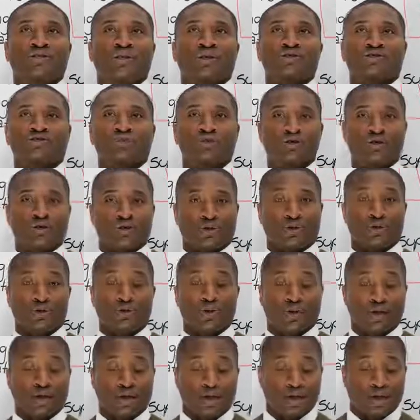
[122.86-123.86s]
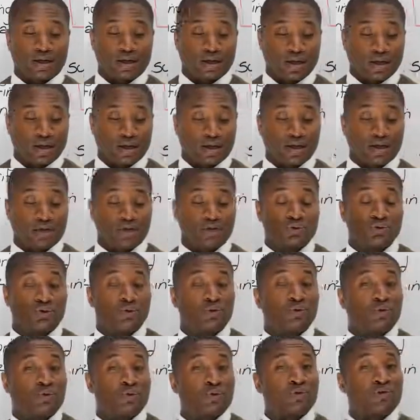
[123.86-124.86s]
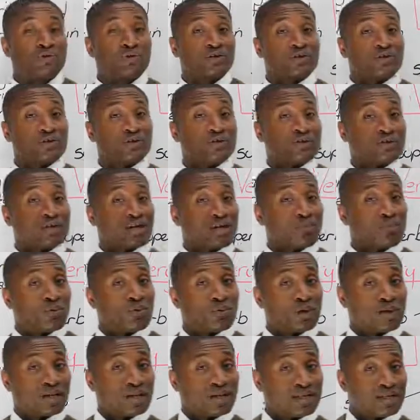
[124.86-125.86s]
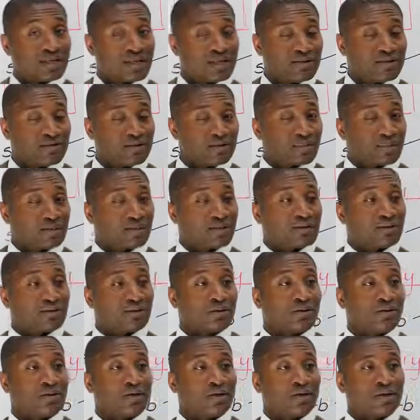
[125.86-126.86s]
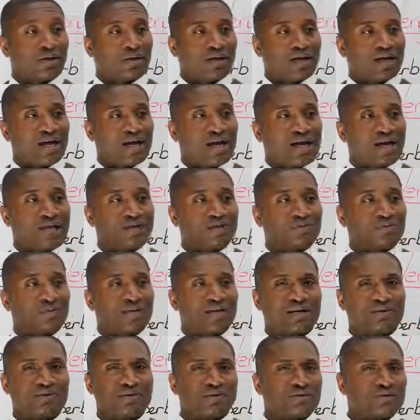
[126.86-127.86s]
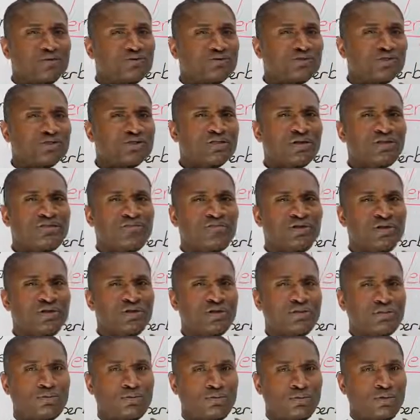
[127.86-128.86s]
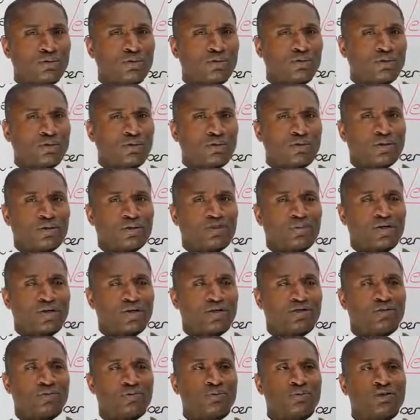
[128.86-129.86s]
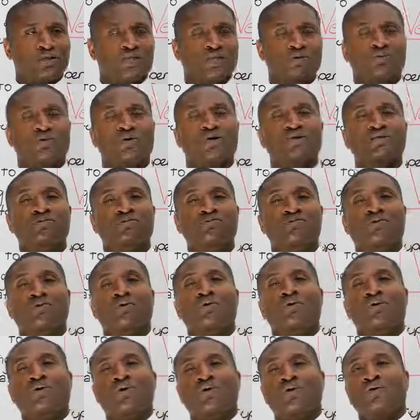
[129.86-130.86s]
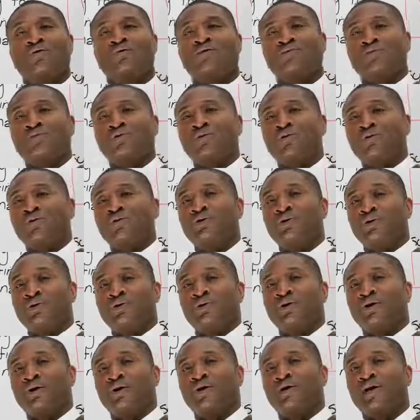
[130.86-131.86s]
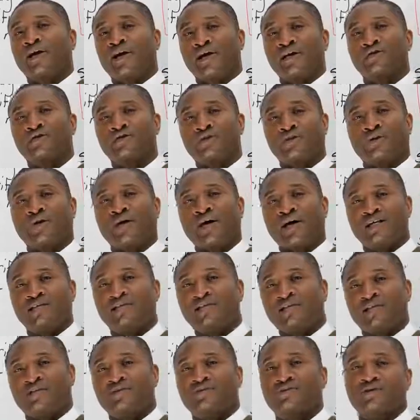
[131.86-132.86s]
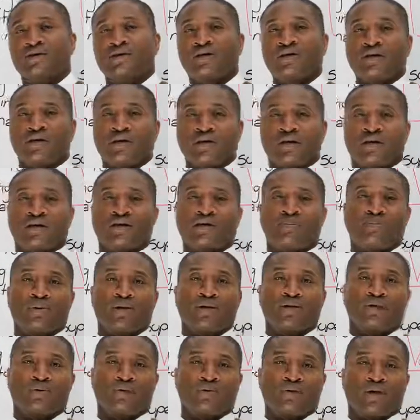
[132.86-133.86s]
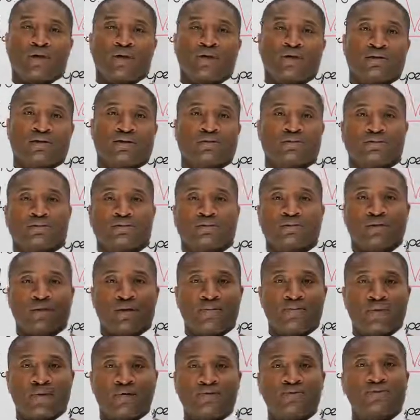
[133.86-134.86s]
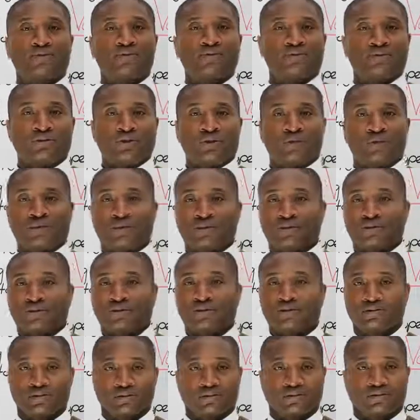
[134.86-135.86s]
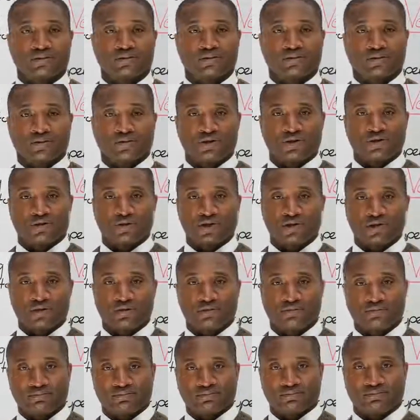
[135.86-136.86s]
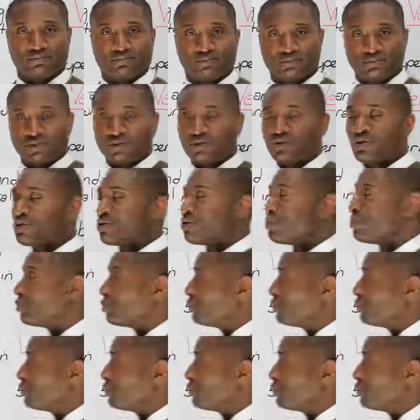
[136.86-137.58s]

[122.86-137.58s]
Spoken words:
sound richer, to improve it so you sound more like a native speaker, and to make it more interesting for you, because it will express more of who you are and your ideas in a better way. It makes you unique. You ready? Let's go to the